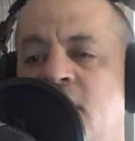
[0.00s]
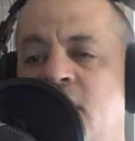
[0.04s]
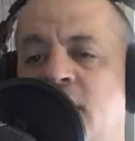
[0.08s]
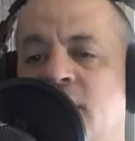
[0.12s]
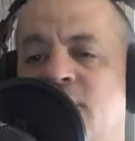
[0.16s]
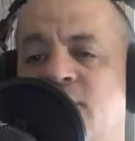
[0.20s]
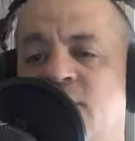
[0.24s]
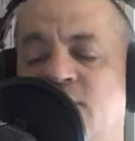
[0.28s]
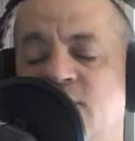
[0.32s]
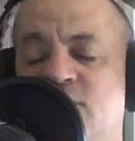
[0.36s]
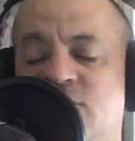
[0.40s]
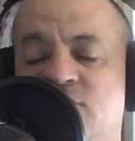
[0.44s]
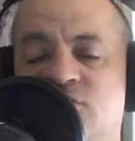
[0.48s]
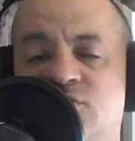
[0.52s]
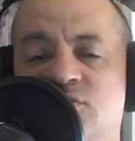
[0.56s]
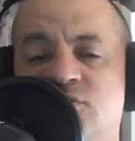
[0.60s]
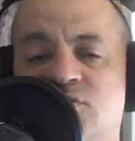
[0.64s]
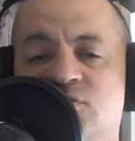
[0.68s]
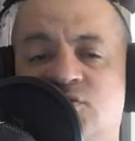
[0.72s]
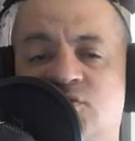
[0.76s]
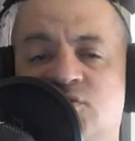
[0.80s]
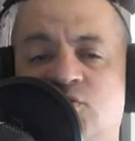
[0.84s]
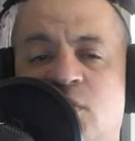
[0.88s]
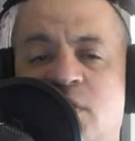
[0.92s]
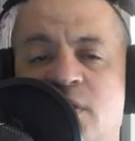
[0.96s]
if you just
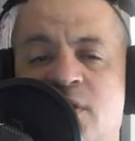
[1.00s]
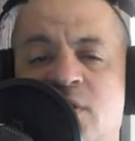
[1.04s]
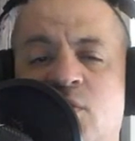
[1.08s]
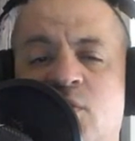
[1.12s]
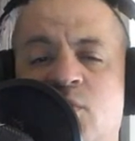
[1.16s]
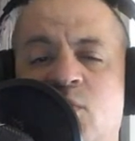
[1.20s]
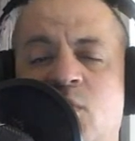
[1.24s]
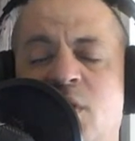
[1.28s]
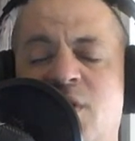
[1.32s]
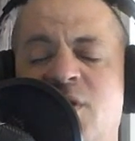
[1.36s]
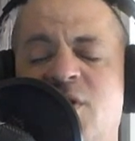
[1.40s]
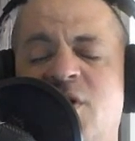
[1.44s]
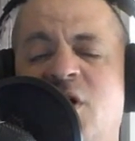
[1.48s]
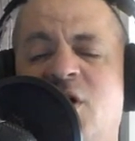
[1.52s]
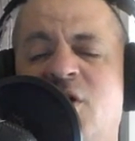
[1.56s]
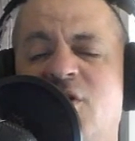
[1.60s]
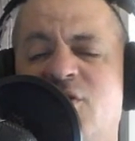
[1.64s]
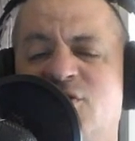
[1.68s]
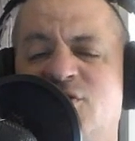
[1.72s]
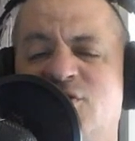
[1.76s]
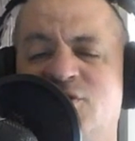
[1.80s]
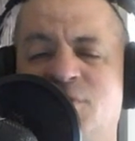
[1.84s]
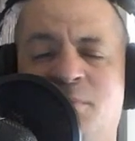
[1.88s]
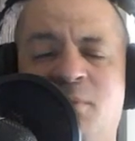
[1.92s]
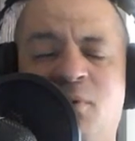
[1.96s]
join the
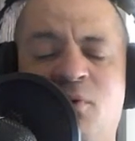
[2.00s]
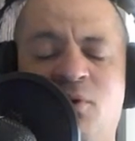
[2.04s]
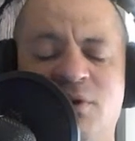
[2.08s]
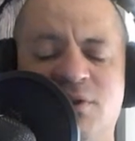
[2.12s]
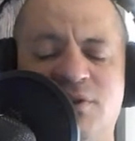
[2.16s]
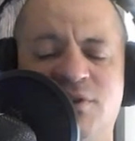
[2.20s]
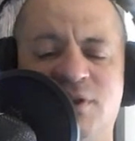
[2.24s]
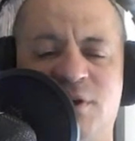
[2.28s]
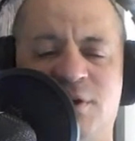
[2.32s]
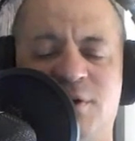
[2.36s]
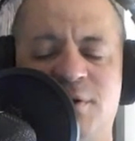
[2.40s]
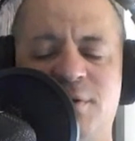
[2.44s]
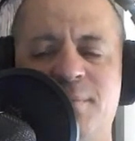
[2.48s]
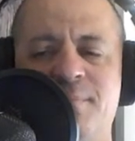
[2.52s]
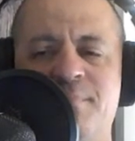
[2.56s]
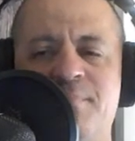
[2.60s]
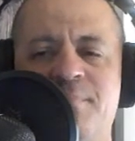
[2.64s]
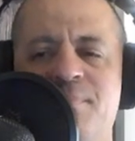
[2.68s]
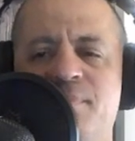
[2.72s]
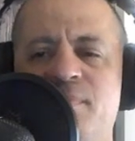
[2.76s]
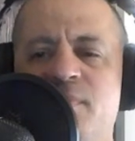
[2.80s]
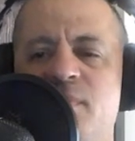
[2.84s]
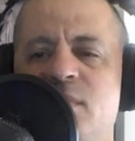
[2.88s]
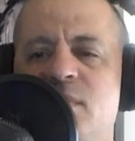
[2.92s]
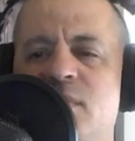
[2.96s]
$1 support tier,
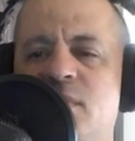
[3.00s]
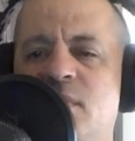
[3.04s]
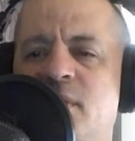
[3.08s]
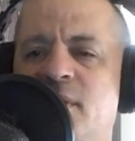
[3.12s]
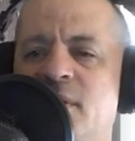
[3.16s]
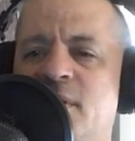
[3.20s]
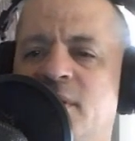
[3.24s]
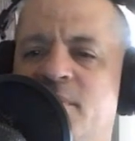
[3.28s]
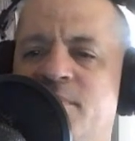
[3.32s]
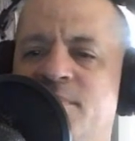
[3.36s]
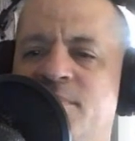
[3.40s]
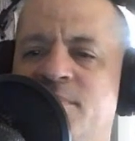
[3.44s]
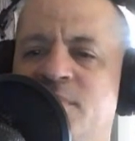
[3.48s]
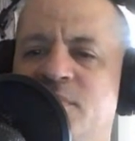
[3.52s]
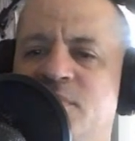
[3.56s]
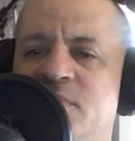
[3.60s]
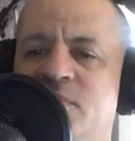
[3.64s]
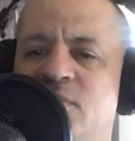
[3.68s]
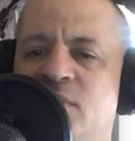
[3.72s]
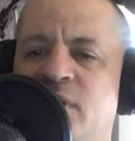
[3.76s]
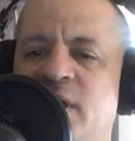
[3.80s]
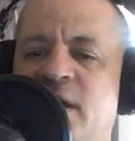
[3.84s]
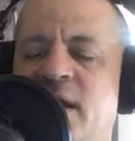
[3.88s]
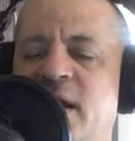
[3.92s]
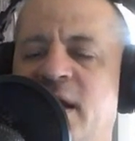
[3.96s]
you'll
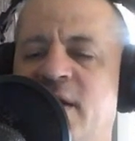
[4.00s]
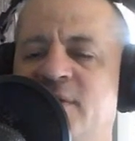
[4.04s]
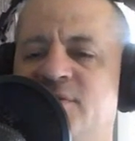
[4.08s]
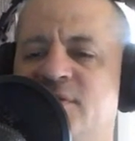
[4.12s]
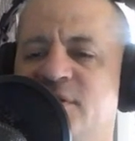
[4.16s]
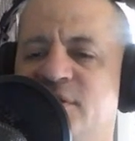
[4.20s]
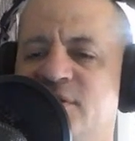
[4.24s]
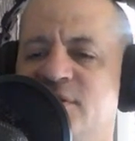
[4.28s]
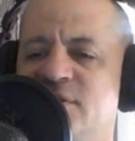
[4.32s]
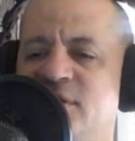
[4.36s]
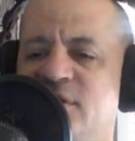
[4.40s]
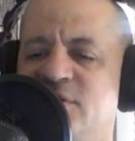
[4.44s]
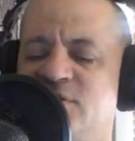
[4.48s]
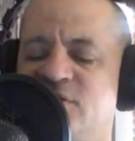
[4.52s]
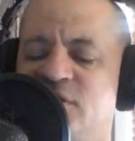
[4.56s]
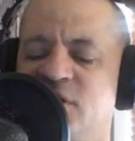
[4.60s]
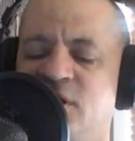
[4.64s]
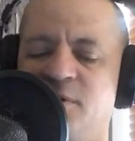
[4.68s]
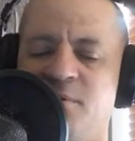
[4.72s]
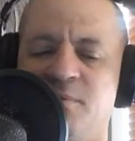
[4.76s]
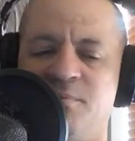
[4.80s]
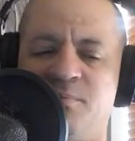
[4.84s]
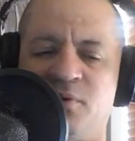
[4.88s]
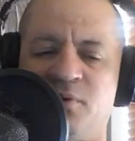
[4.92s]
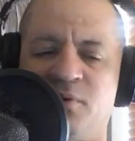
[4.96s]
get access. That's
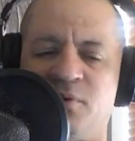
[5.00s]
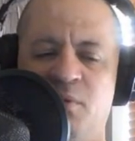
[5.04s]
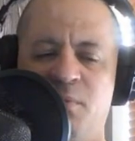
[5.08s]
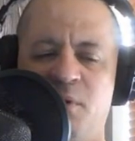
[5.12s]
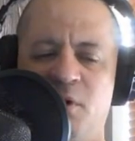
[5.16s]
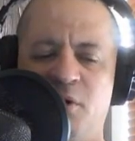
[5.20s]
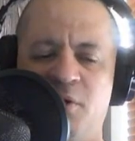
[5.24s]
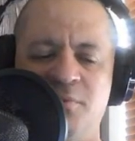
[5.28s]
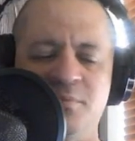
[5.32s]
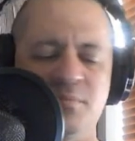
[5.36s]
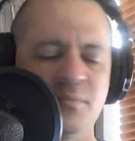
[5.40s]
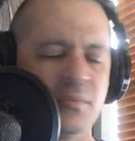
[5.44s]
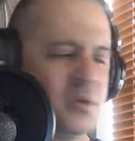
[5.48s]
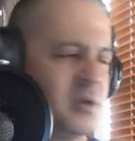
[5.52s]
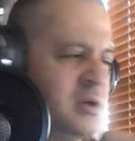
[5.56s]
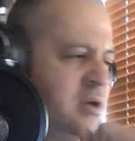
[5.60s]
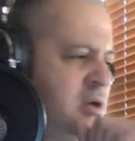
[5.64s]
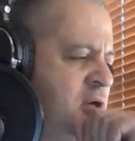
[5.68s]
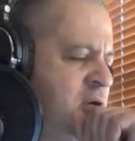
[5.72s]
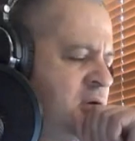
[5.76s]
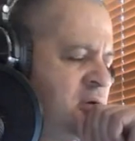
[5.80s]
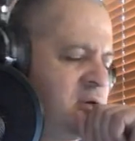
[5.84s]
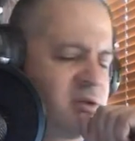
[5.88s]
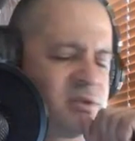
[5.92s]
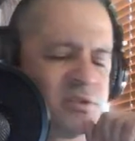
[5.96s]
the promo.
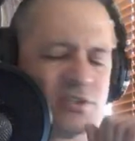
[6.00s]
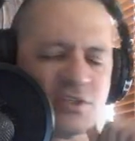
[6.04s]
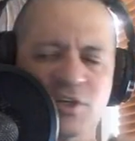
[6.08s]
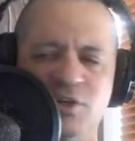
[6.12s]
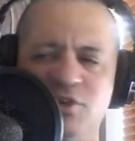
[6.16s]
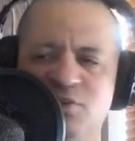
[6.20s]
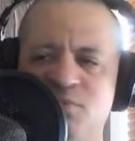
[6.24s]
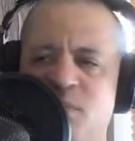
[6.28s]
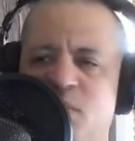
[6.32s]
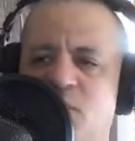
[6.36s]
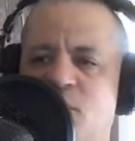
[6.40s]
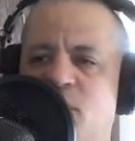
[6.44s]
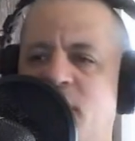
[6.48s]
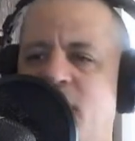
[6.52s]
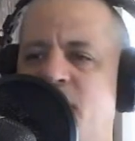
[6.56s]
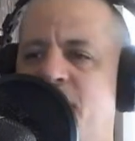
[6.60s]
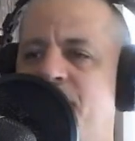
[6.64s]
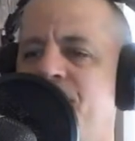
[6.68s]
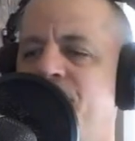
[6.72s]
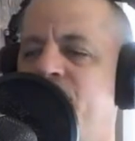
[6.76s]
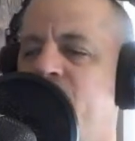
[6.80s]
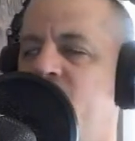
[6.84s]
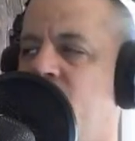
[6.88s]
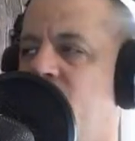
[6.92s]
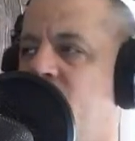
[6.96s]
Excuse me.
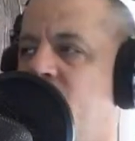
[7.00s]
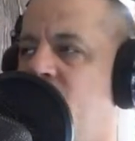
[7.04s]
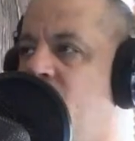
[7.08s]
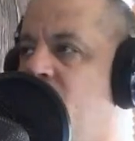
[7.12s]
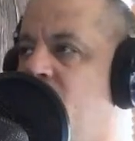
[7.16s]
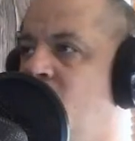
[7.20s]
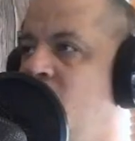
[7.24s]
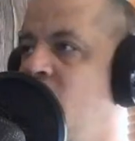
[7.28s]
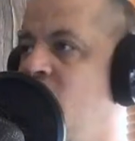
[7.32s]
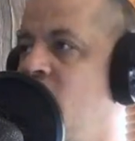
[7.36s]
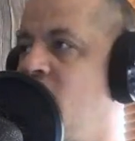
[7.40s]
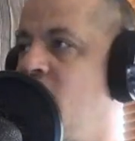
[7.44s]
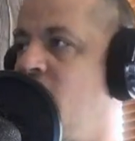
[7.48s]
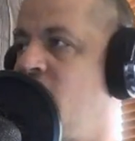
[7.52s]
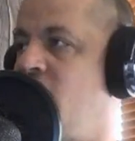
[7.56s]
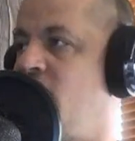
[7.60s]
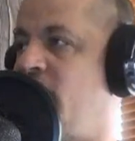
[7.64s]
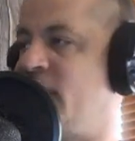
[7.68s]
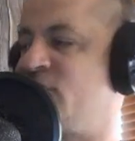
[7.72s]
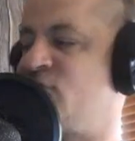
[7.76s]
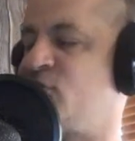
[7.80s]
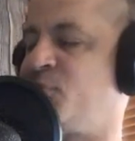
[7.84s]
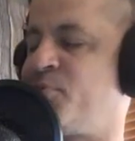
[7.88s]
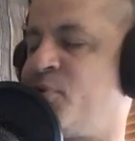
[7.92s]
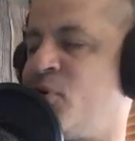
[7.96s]
Wow.
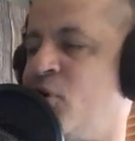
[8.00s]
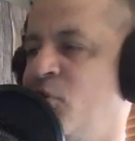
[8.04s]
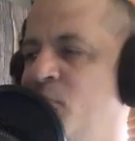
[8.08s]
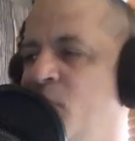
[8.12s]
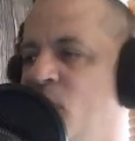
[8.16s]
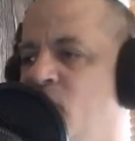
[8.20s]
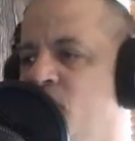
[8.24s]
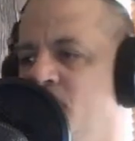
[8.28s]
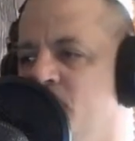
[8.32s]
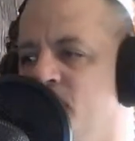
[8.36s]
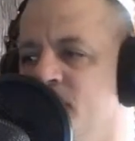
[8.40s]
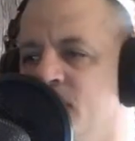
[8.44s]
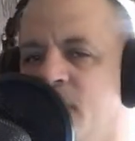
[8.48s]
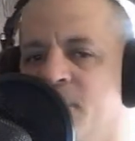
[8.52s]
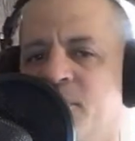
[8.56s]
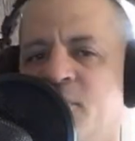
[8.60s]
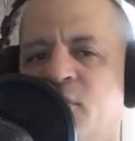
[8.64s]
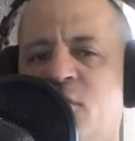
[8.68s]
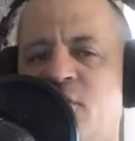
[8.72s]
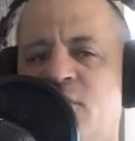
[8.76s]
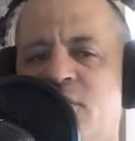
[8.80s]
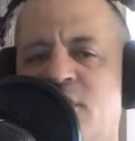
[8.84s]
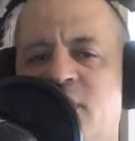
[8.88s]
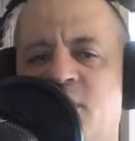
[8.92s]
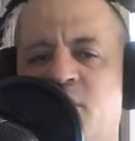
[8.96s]
That's a promo I'm
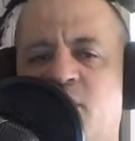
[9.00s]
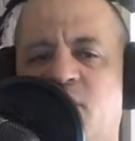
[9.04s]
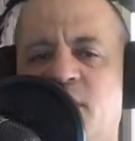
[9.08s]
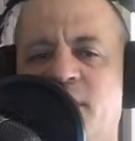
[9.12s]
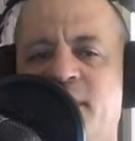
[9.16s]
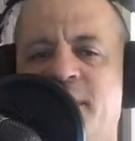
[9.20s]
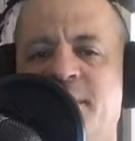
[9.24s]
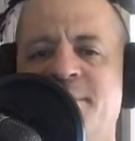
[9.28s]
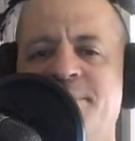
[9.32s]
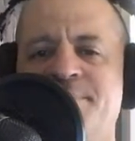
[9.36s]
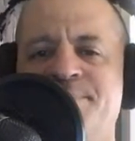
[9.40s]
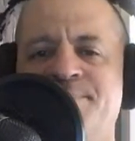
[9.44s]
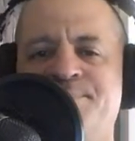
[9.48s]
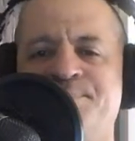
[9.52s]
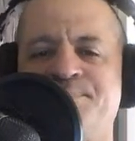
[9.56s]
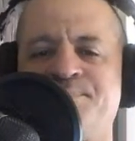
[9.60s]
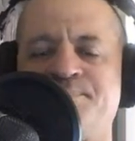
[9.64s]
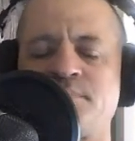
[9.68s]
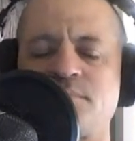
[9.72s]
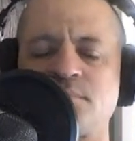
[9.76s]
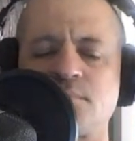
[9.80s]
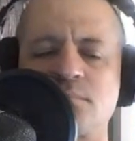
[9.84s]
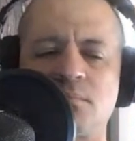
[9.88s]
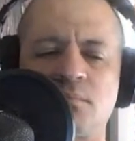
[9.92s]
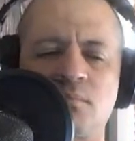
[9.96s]
currently running.
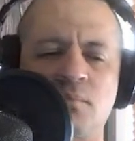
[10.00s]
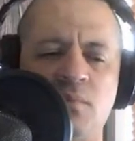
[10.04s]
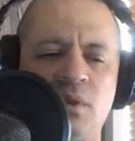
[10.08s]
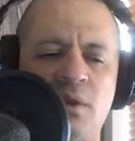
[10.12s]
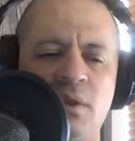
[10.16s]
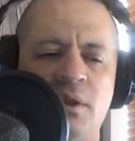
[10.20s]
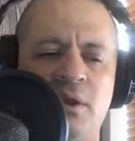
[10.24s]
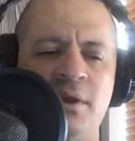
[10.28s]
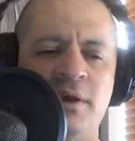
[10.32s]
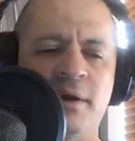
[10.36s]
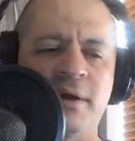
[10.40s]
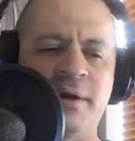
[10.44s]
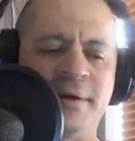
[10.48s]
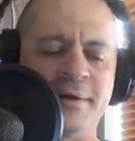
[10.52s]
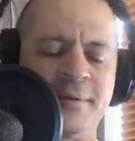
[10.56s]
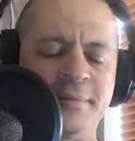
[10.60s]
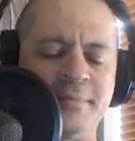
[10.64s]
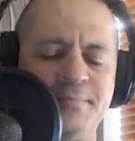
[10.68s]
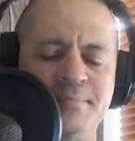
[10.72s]
I